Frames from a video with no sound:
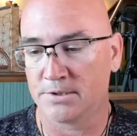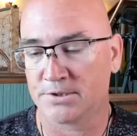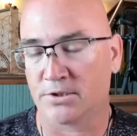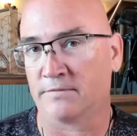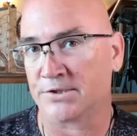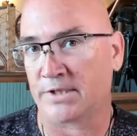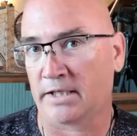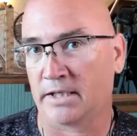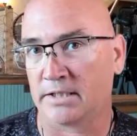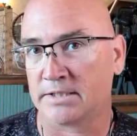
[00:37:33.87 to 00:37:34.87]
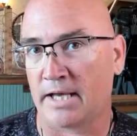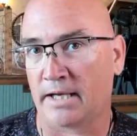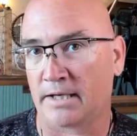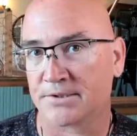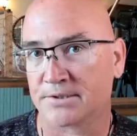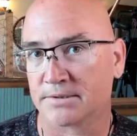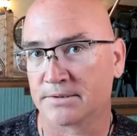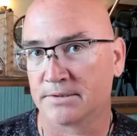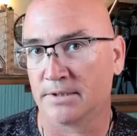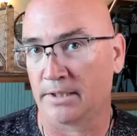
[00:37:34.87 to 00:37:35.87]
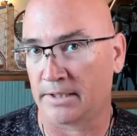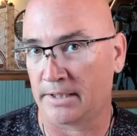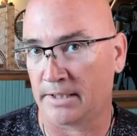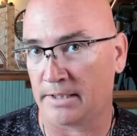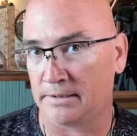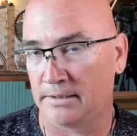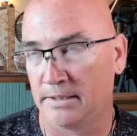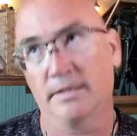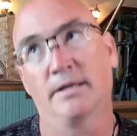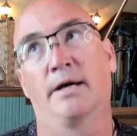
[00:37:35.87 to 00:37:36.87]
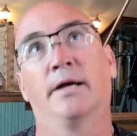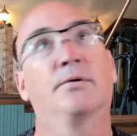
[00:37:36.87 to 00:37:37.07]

so, for psychic attacks, again, I